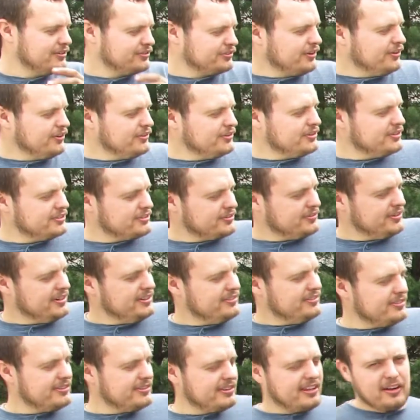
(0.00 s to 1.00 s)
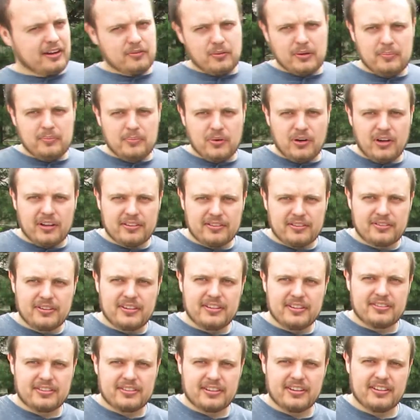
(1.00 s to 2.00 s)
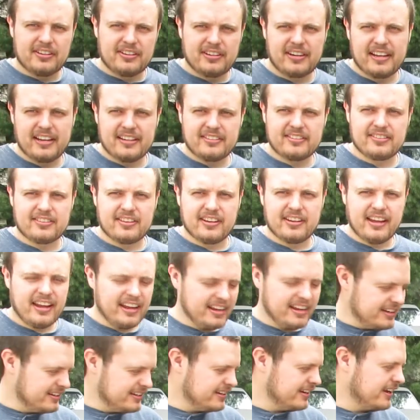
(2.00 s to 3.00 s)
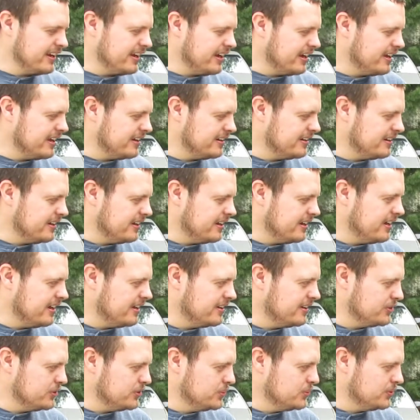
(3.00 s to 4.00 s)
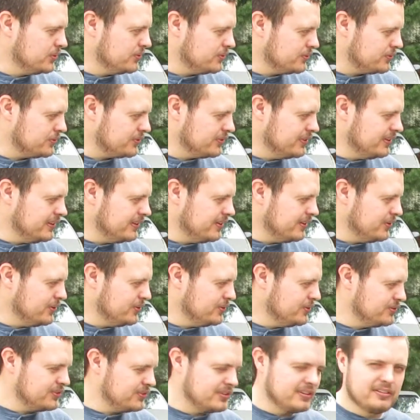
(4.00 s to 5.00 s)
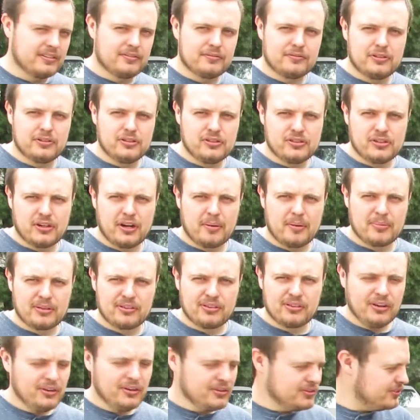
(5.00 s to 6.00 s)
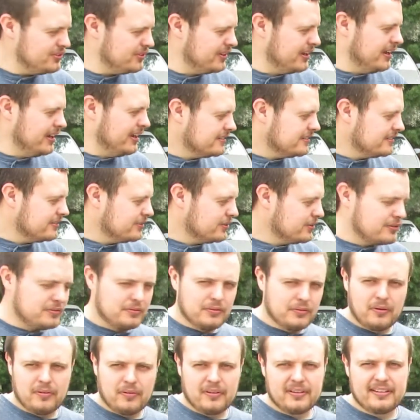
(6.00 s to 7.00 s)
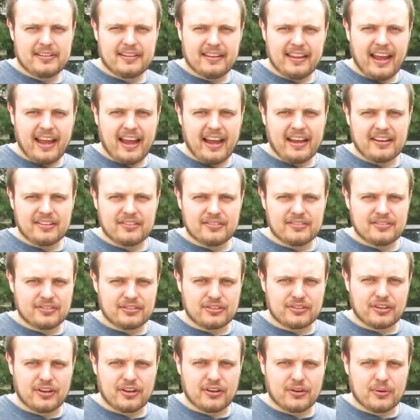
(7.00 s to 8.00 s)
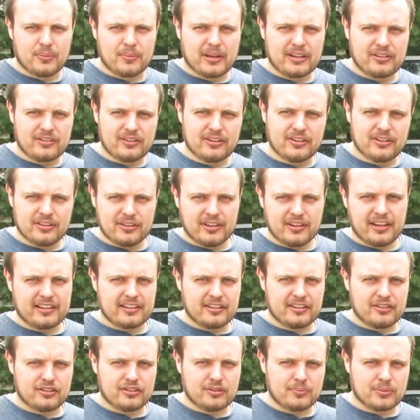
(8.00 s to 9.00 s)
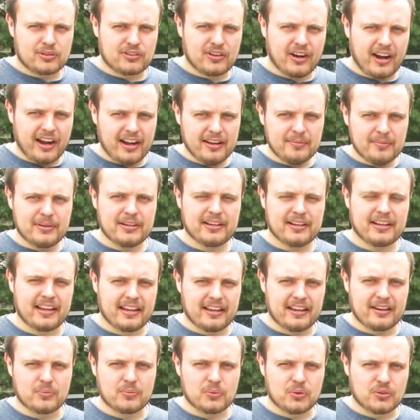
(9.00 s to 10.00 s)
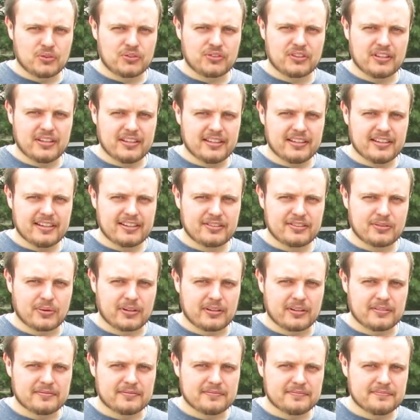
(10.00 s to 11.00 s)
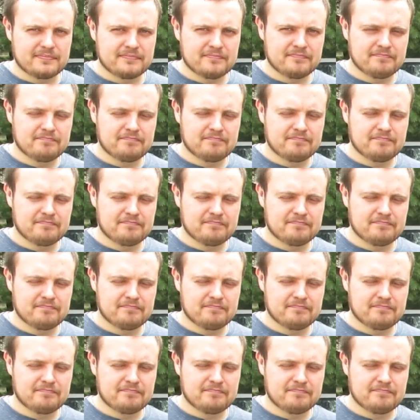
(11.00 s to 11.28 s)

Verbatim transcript: So there's a reason that we bought 3 cylinder heads today, and you will see those in future episodes. Look forward to that. So make sure you like and subscribe, and we'll see you in the next one.